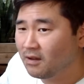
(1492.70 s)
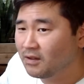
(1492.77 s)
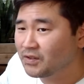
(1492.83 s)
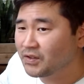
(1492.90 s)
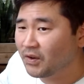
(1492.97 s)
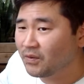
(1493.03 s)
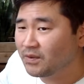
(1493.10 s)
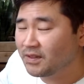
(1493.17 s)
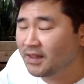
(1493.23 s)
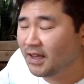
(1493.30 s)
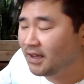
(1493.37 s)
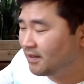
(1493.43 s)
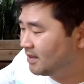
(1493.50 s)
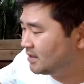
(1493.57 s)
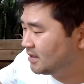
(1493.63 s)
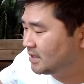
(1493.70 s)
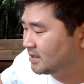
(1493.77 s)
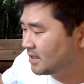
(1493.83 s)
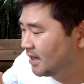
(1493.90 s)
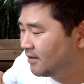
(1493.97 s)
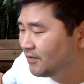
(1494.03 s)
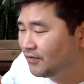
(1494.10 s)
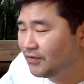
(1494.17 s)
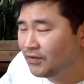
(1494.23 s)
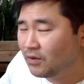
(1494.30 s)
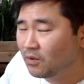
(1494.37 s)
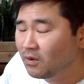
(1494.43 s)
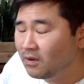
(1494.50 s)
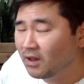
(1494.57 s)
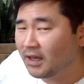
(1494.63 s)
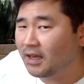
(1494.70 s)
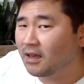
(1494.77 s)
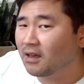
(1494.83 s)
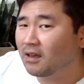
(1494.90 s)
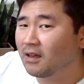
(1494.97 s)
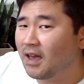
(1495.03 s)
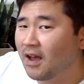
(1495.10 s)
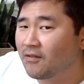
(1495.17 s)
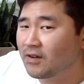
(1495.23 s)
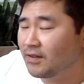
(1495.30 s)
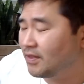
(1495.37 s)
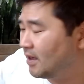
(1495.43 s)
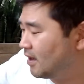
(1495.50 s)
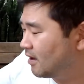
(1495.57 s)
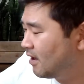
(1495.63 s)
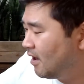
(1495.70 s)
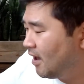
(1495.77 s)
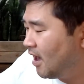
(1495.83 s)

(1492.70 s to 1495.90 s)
So think of this as like fueling everything.